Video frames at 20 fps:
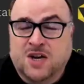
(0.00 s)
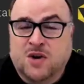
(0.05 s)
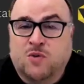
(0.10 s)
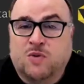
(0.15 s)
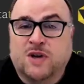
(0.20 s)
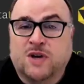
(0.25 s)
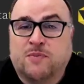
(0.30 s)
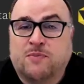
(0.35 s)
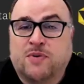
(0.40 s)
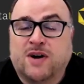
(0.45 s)

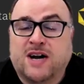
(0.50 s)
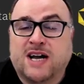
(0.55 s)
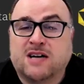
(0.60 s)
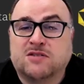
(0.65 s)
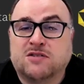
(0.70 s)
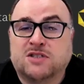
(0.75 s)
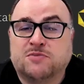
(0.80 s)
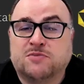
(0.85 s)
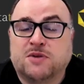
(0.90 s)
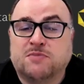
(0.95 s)
We are
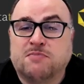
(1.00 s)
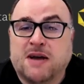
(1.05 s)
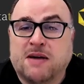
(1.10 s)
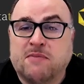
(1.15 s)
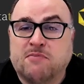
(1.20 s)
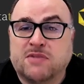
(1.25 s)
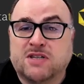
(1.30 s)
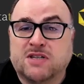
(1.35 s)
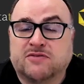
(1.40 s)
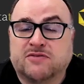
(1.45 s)
proud to be
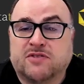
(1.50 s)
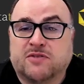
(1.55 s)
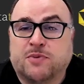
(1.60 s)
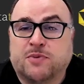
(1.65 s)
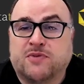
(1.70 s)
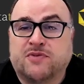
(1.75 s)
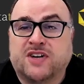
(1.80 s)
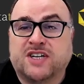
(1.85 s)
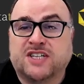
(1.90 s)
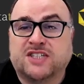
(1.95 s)
members of a
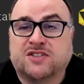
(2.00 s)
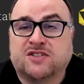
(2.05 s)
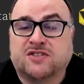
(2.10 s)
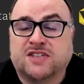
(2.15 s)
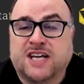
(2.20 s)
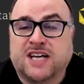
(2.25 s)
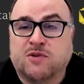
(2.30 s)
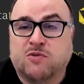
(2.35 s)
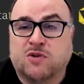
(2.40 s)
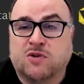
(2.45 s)
professional
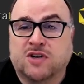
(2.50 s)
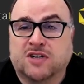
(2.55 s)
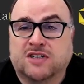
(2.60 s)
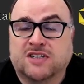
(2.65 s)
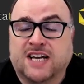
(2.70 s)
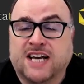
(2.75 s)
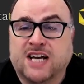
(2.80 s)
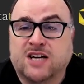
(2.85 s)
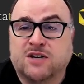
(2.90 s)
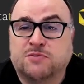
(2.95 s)
network
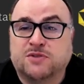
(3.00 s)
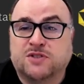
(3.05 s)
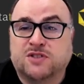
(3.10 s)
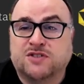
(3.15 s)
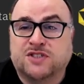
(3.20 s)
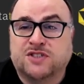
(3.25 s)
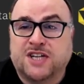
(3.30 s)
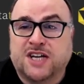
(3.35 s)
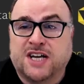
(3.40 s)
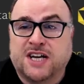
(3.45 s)
that helps to
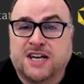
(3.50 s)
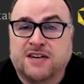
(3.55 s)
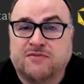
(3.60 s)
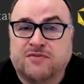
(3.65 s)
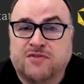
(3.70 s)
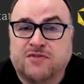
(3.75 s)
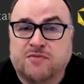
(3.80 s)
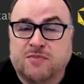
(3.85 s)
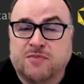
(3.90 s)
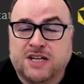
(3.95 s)
share
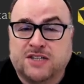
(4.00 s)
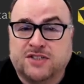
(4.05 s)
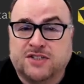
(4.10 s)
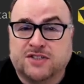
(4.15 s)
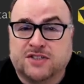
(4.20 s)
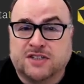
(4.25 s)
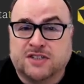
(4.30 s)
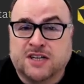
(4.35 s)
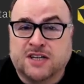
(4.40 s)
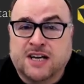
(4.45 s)

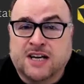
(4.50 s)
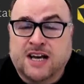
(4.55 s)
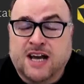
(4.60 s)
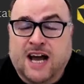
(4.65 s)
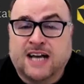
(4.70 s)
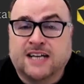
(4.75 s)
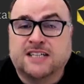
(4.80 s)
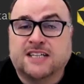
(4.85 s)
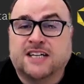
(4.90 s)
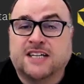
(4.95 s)
information
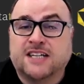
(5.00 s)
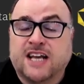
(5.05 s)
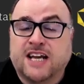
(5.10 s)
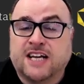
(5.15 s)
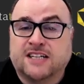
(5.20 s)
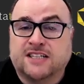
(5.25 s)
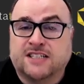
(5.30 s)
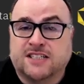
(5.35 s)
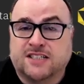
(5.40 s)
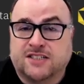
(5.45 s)
and
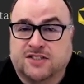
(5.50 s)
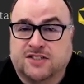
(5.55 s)
connect each